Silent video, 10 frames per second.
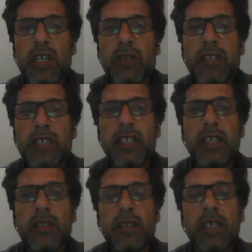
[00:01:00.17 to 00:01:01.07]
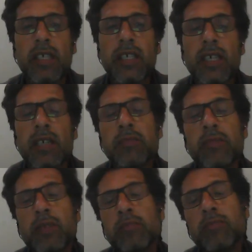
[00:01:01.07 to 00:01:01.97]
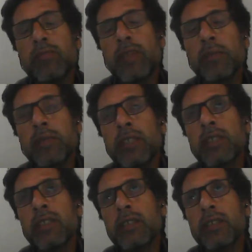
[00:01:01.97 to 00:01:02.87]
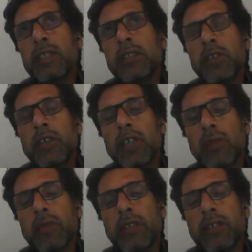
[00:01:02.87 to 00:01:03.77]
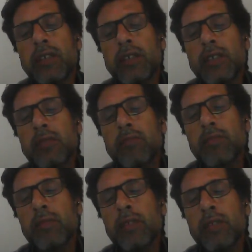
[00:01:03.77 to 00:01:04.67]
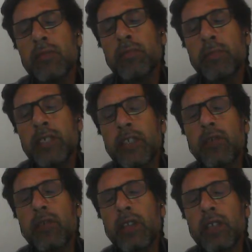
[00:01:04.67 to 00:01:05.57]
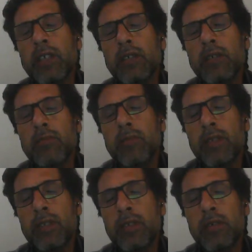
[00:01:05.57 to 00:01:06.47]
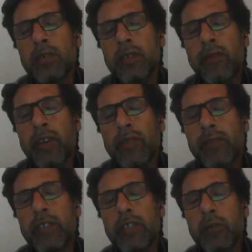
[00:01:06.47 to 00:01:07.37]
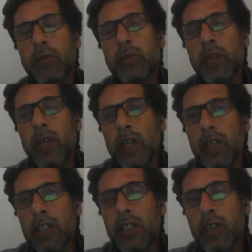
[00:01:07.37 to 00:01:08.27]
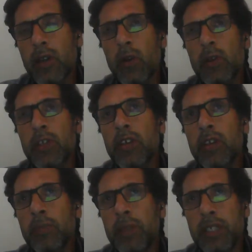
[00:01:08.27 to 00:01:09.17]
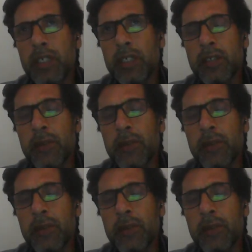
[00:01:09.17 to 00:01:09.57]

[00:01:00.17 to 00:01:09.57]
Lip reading: event here, I mean, the historical event particularly refers to the colonial period